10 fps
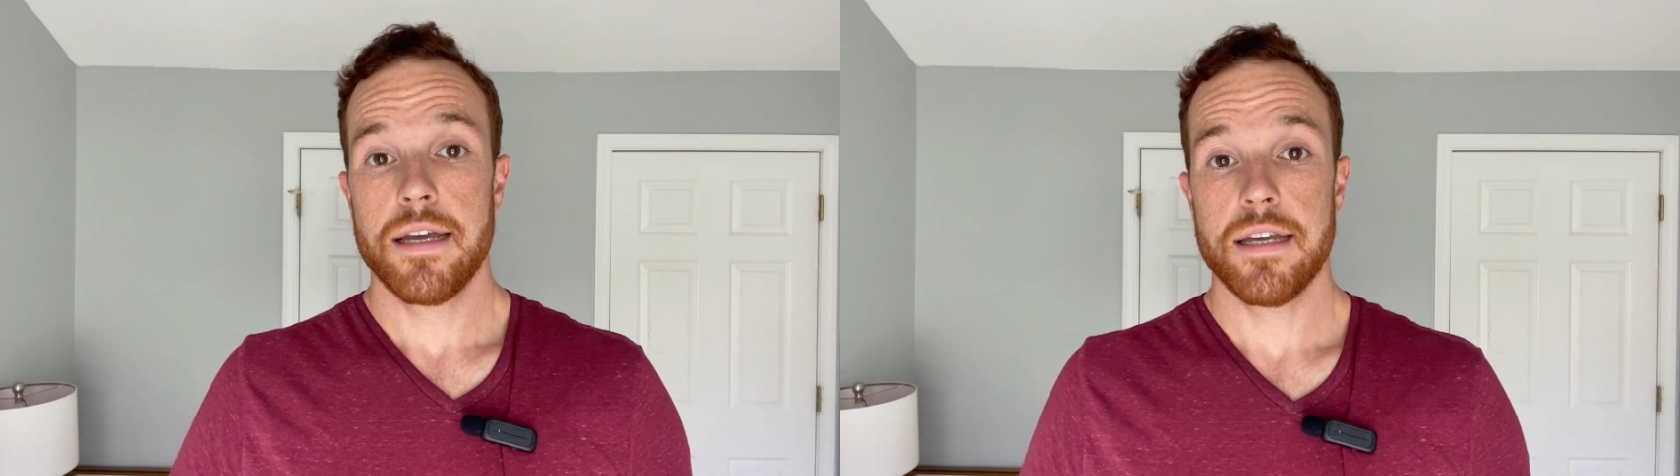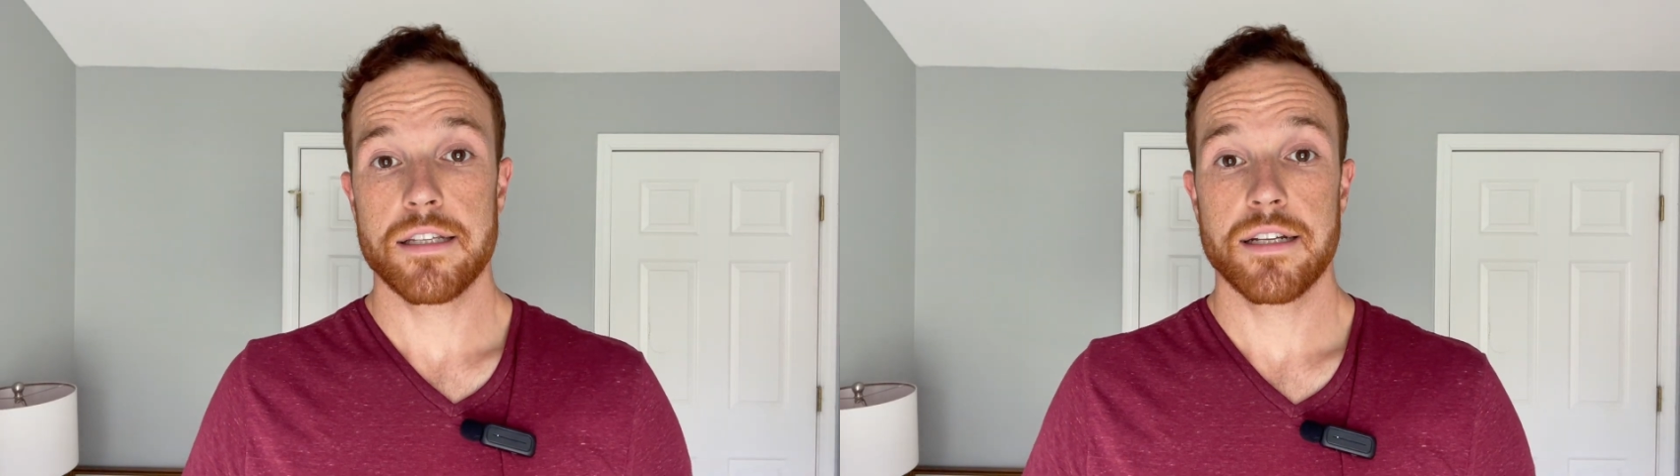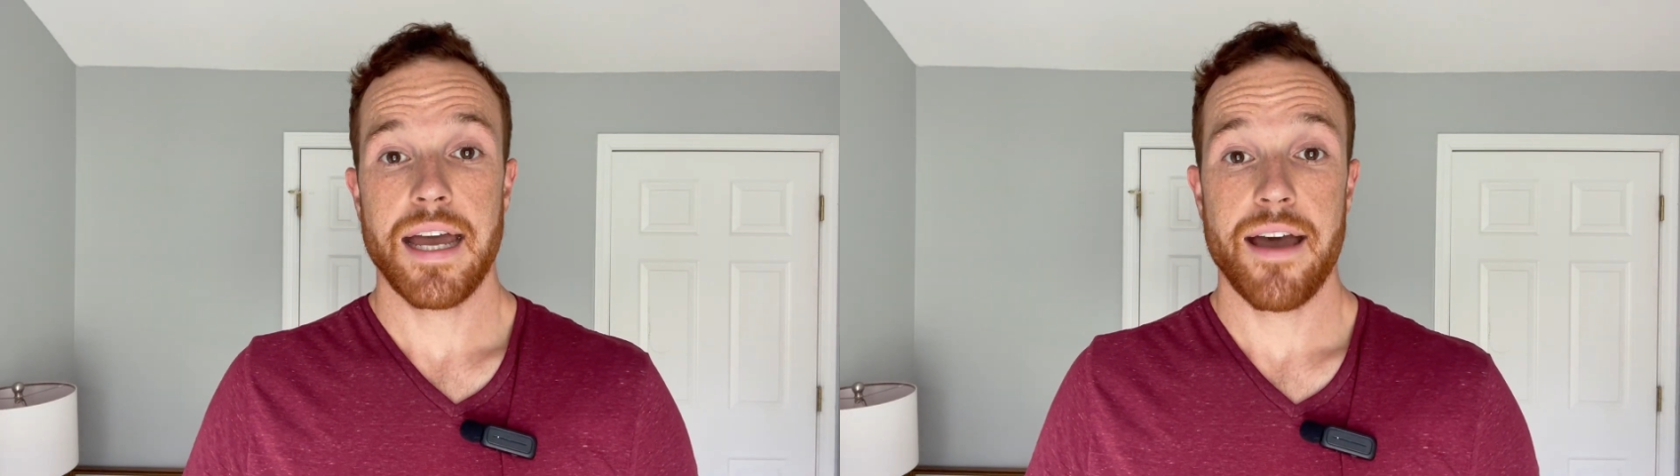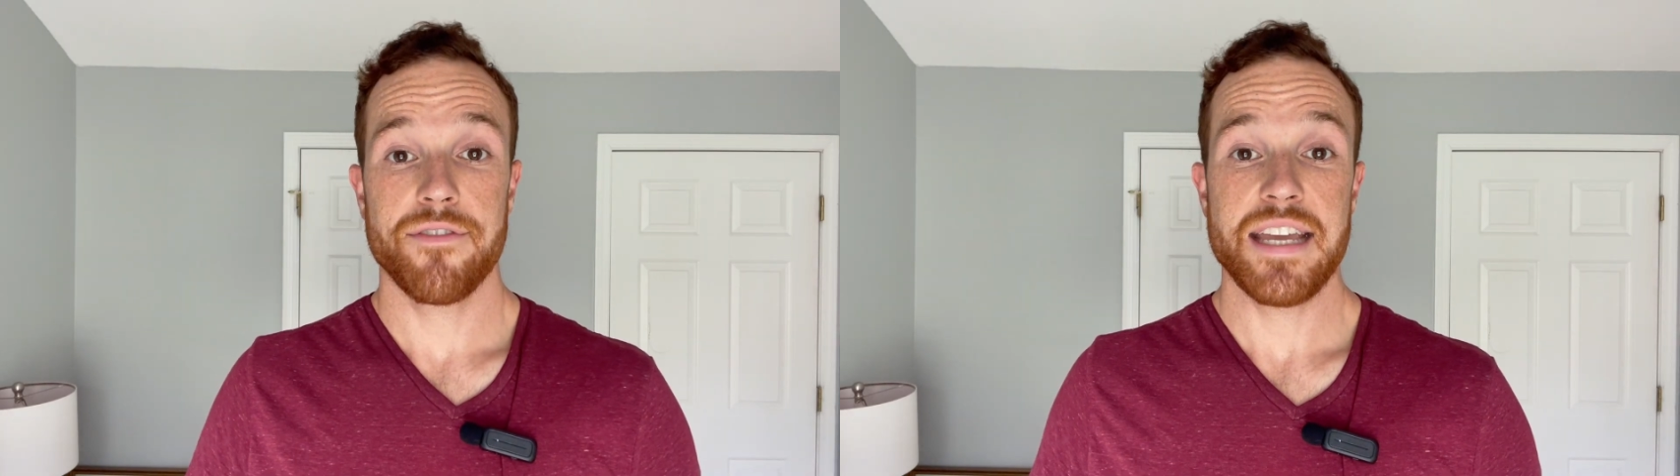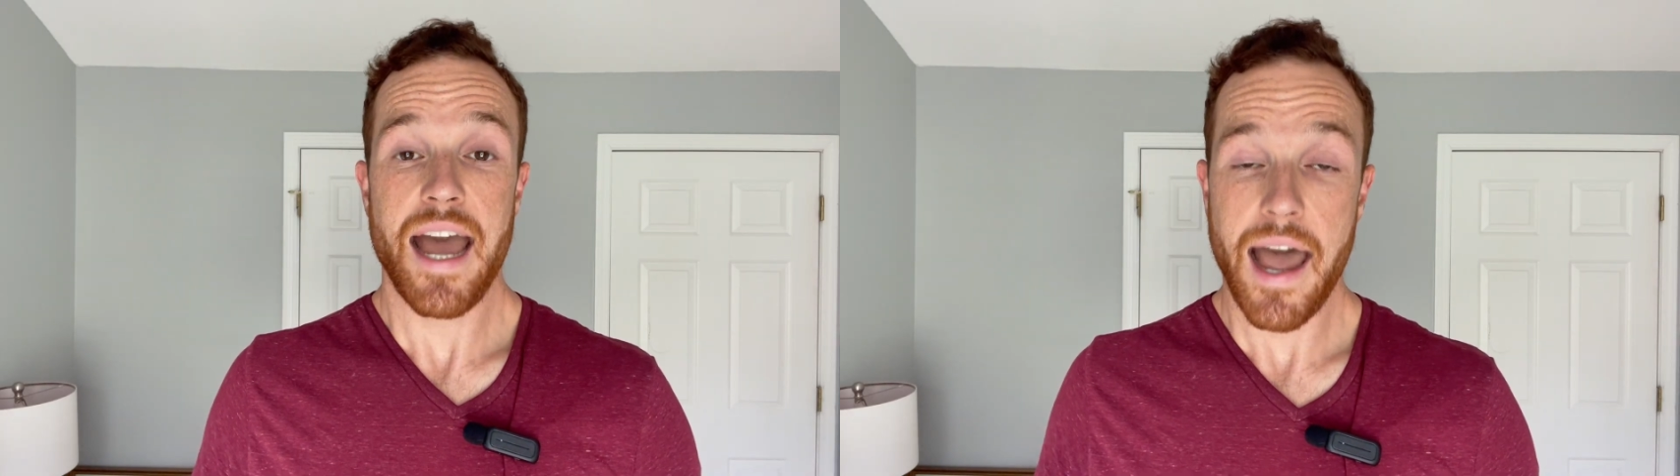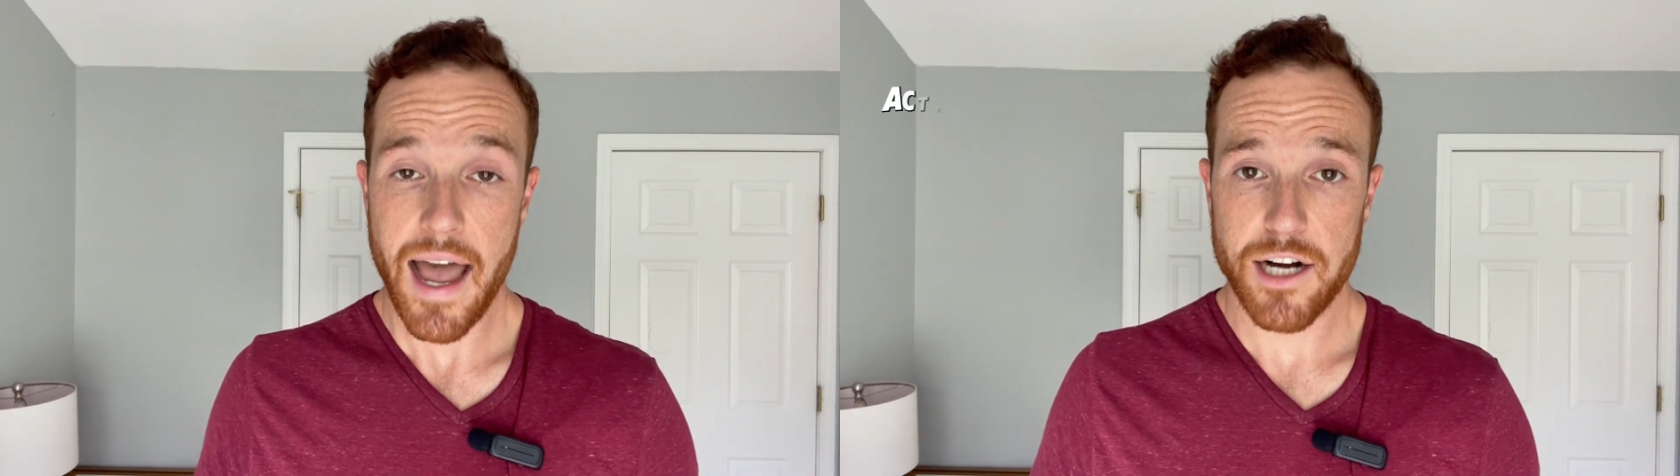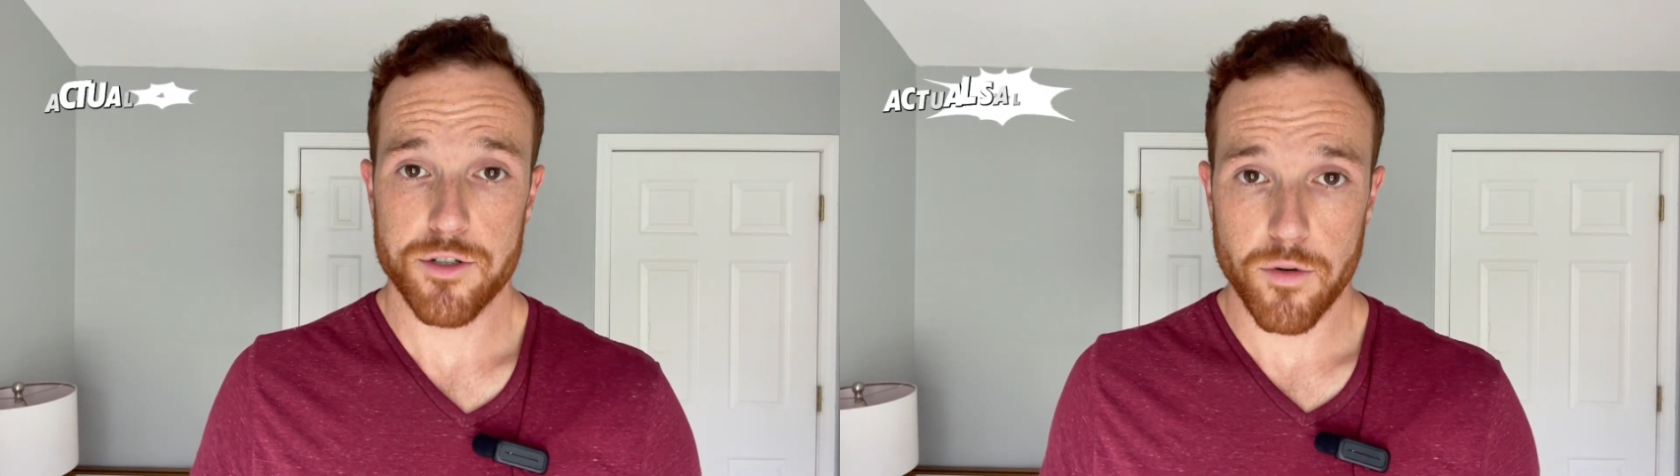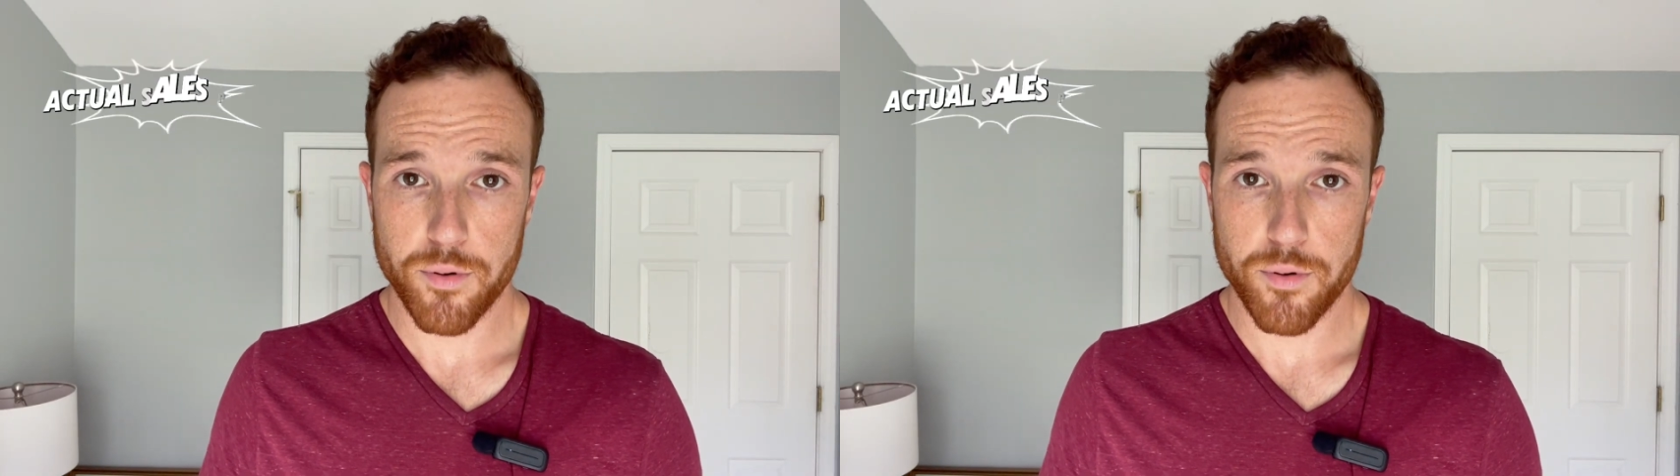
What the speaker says: is going to have the actual